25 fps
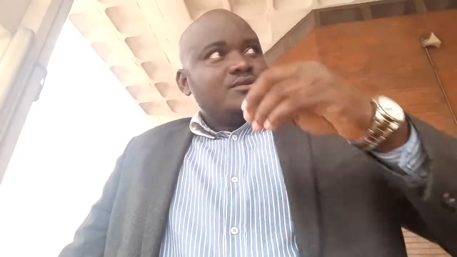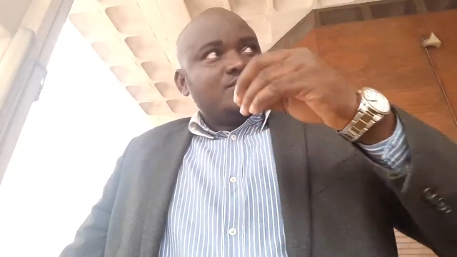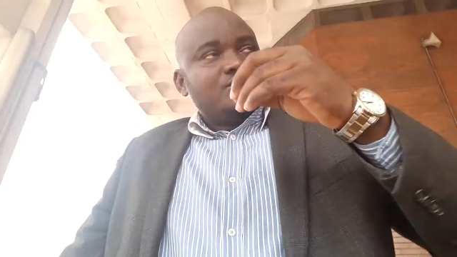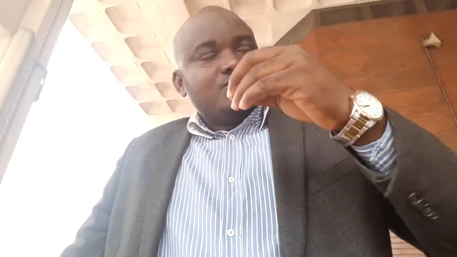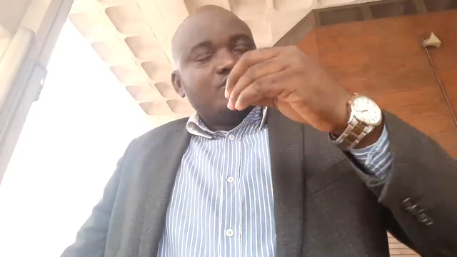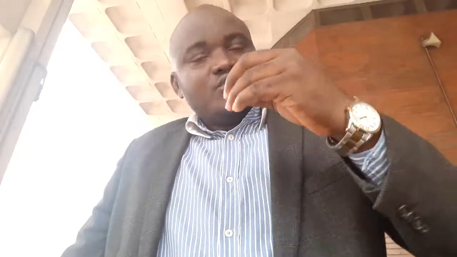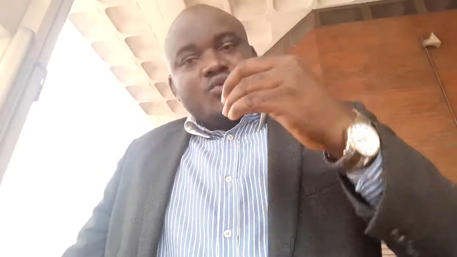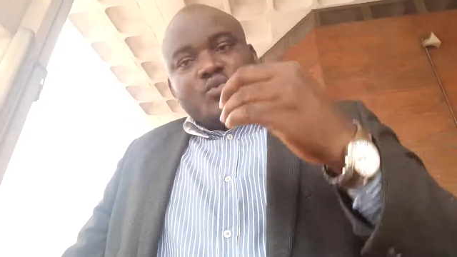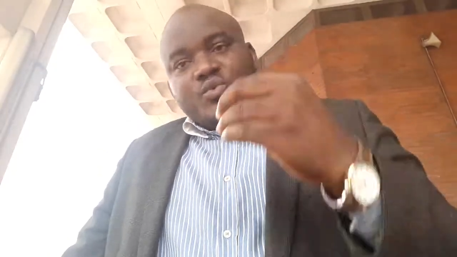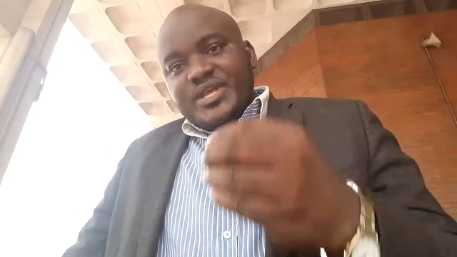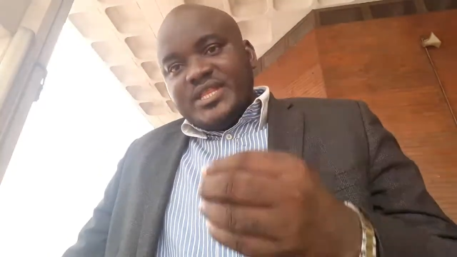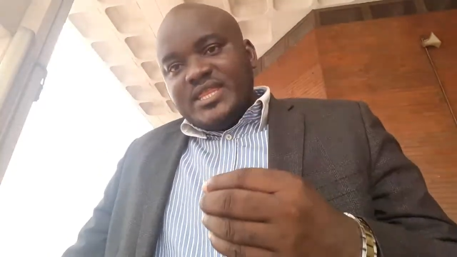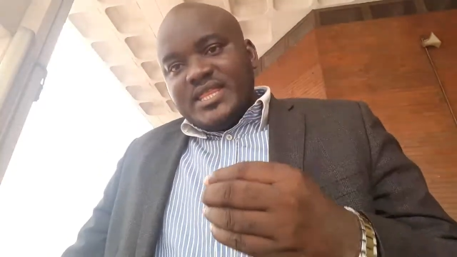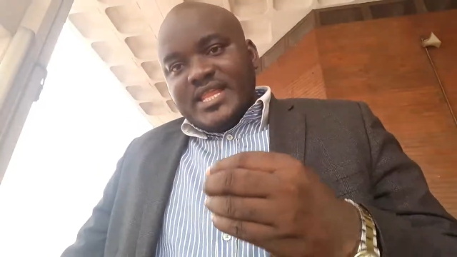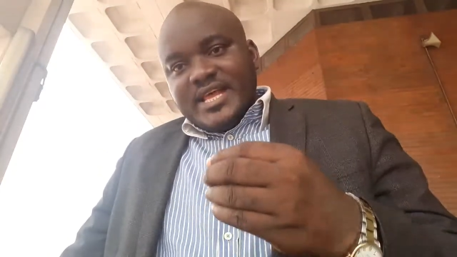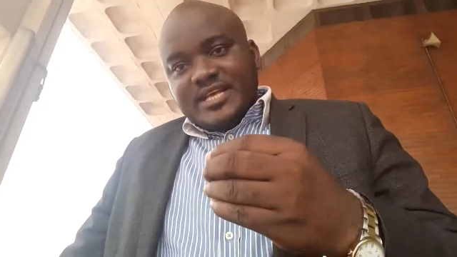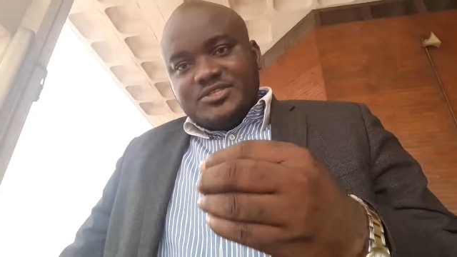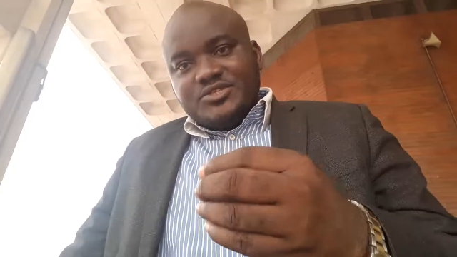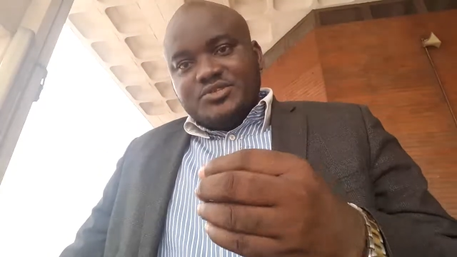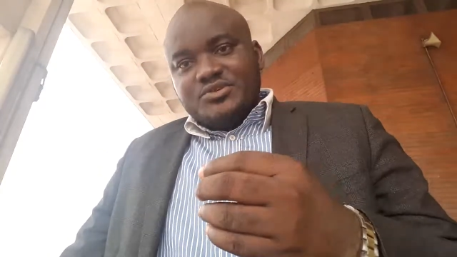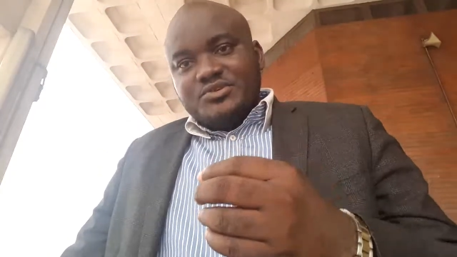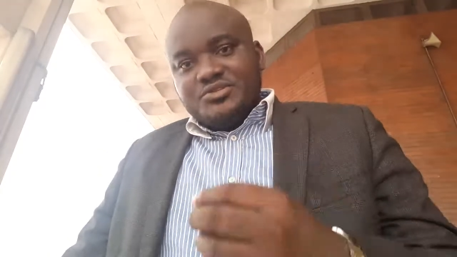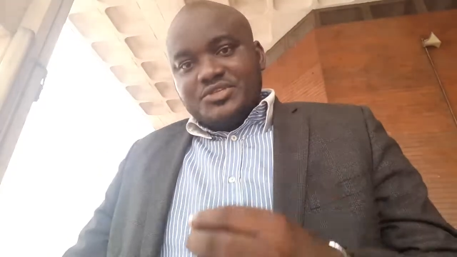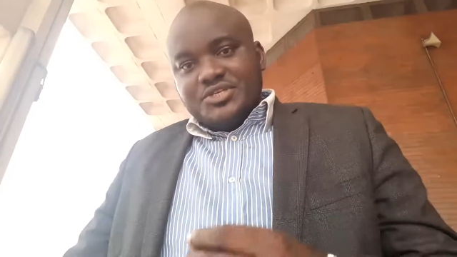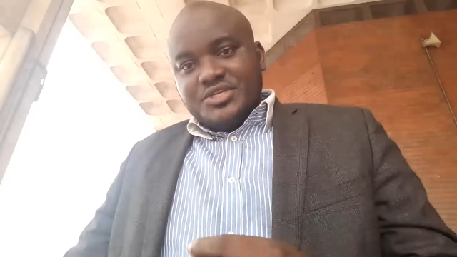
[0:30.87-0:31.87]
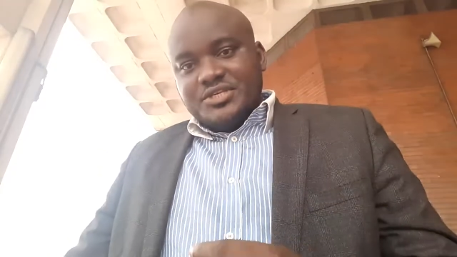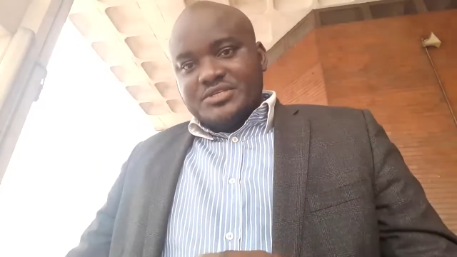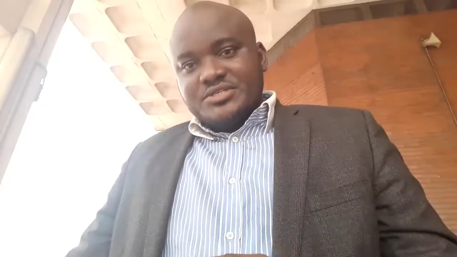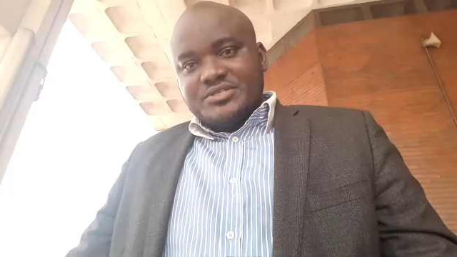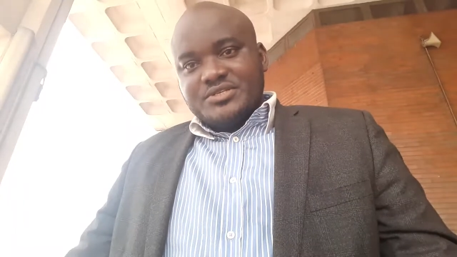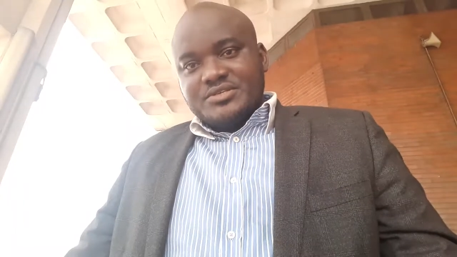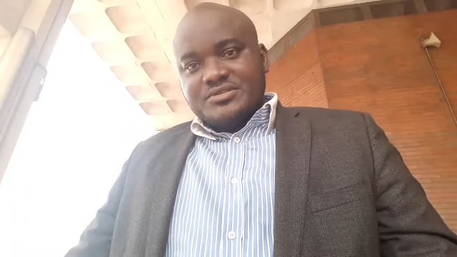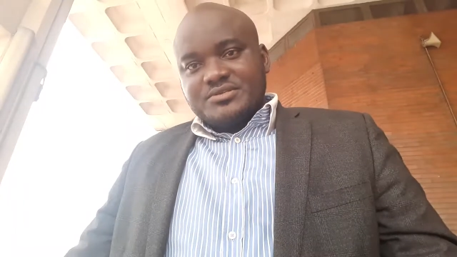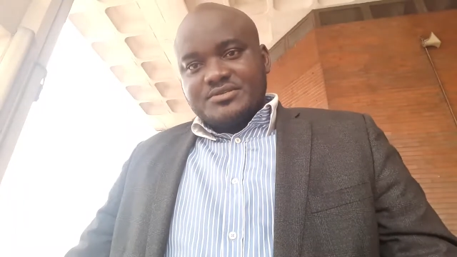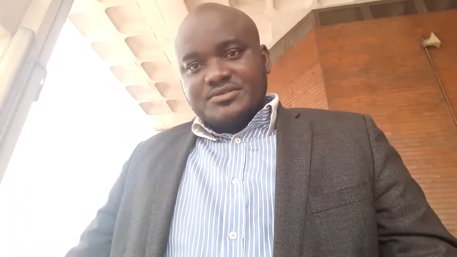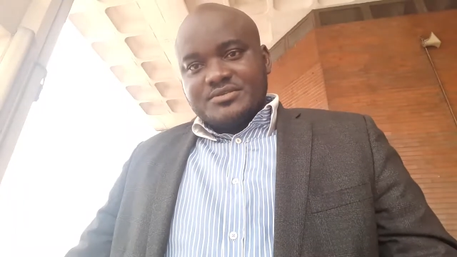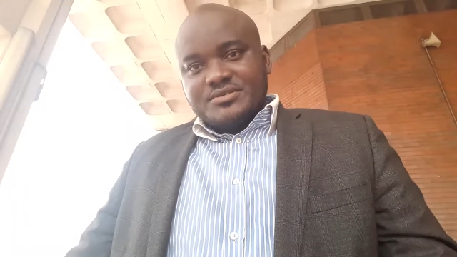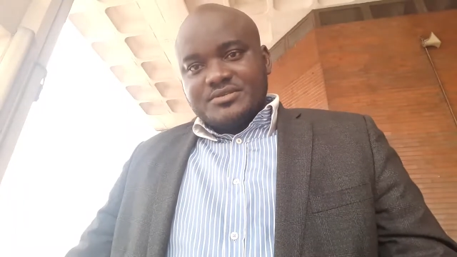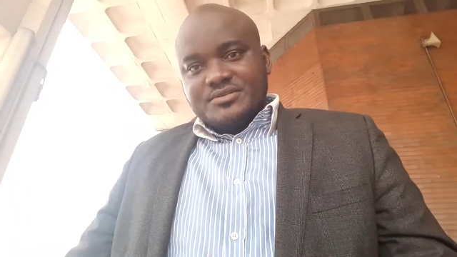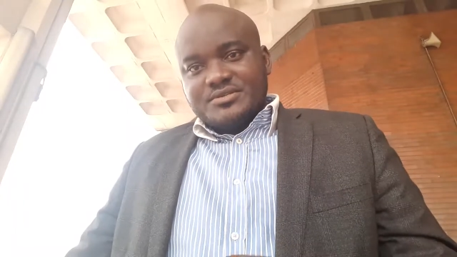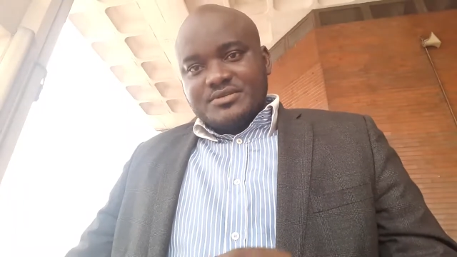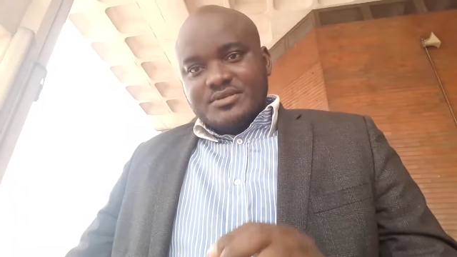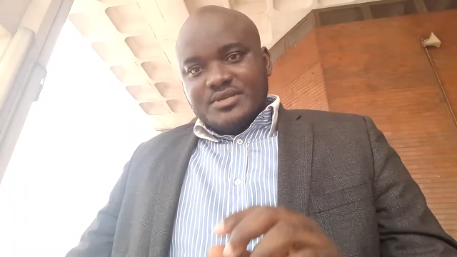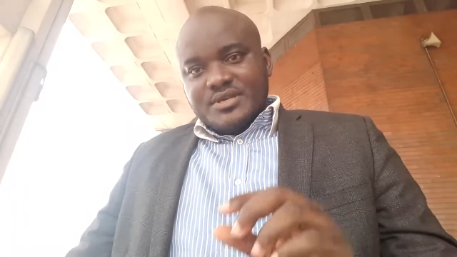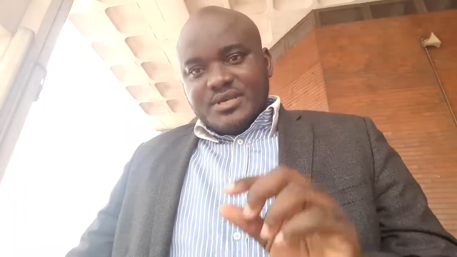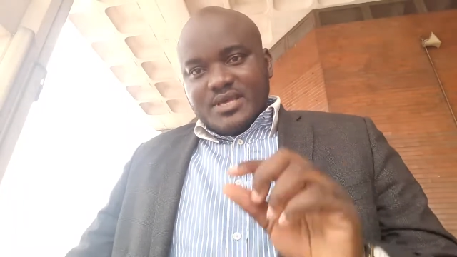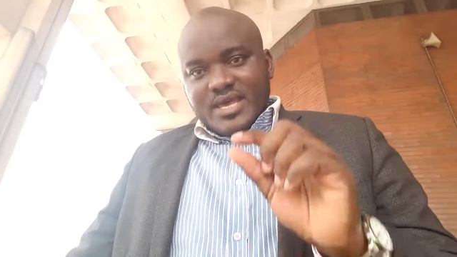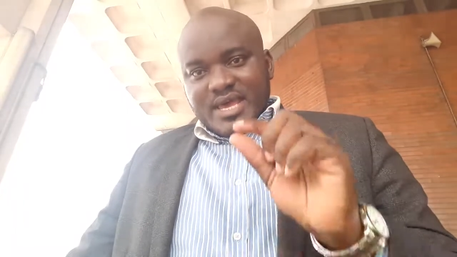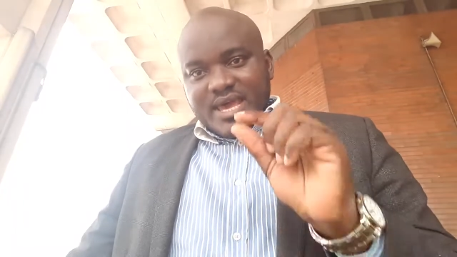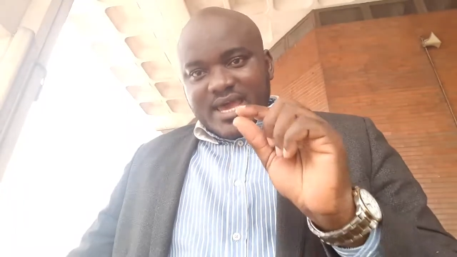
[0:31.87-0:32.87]
to witness to Jesus,
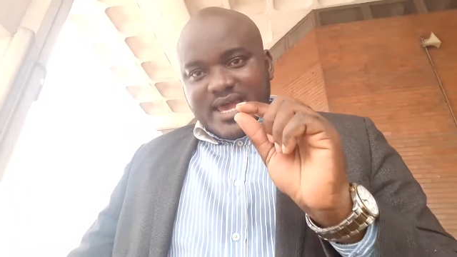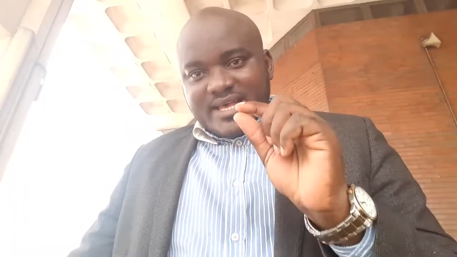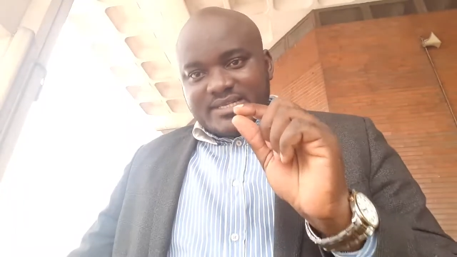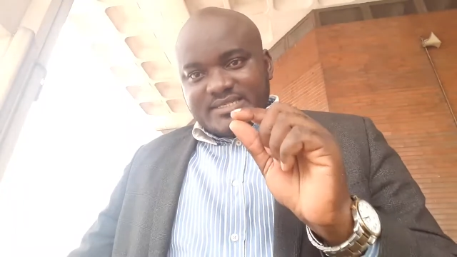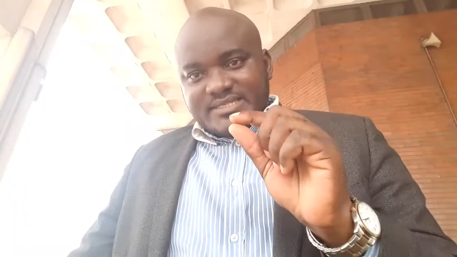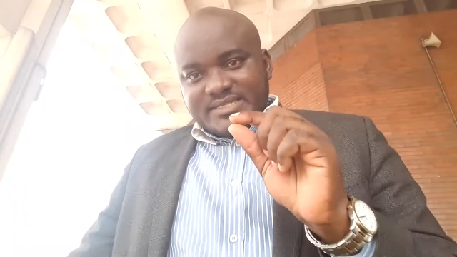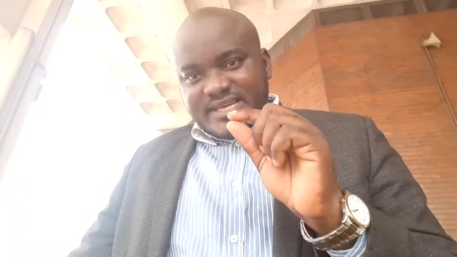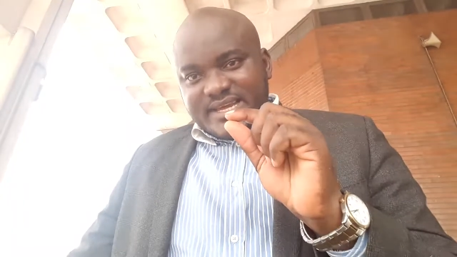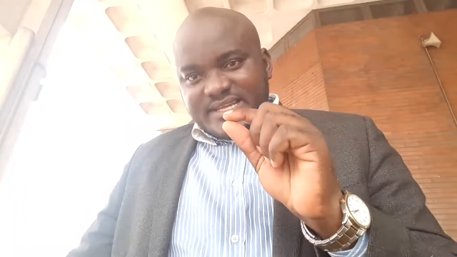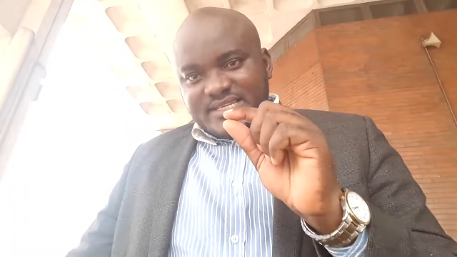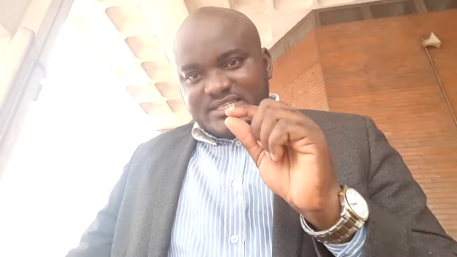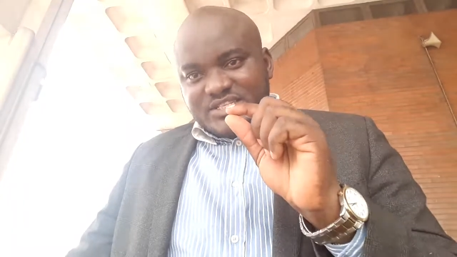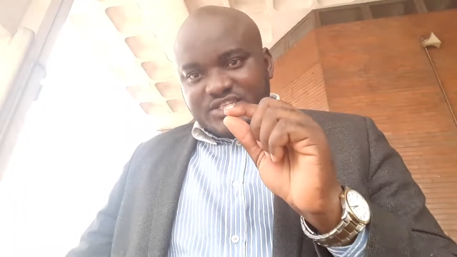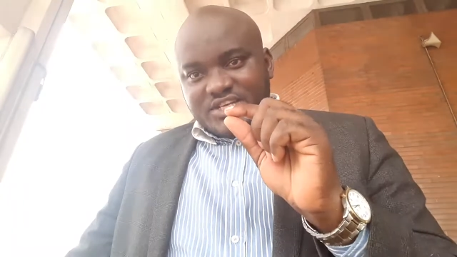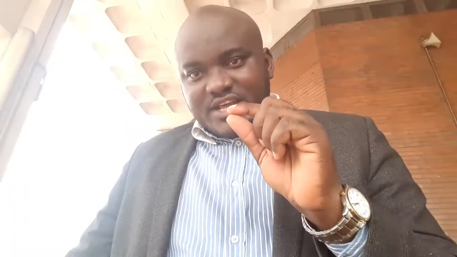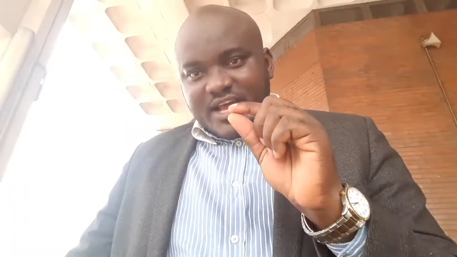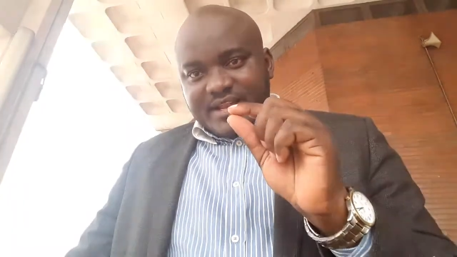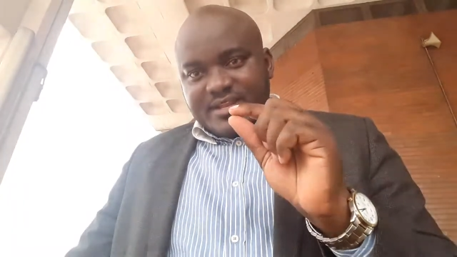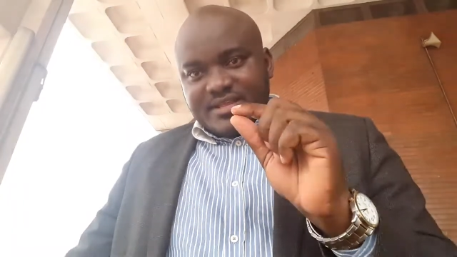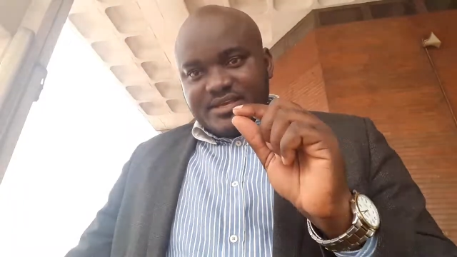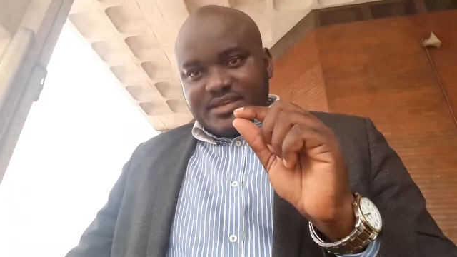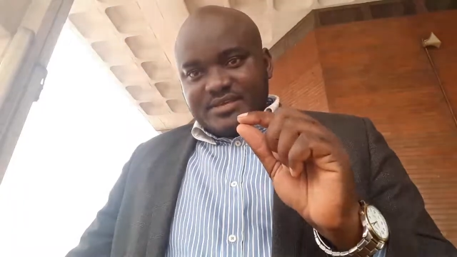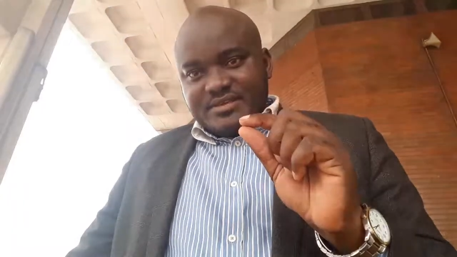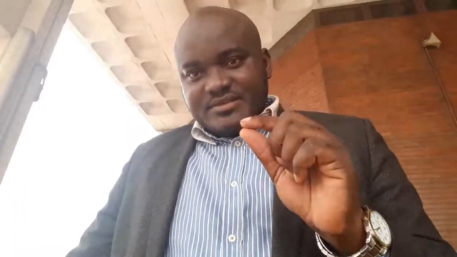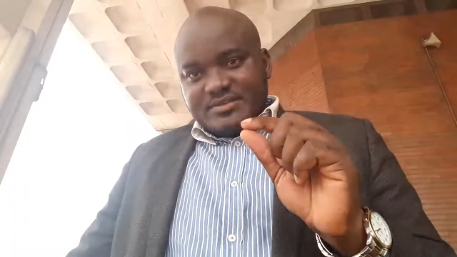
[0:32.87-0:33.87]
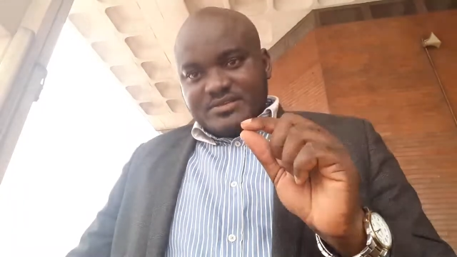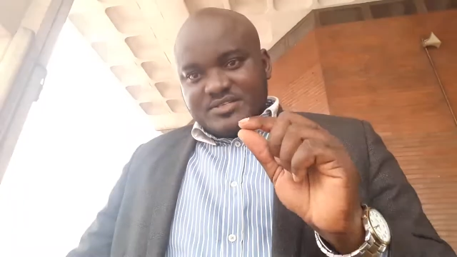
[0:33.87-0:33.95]
essentially,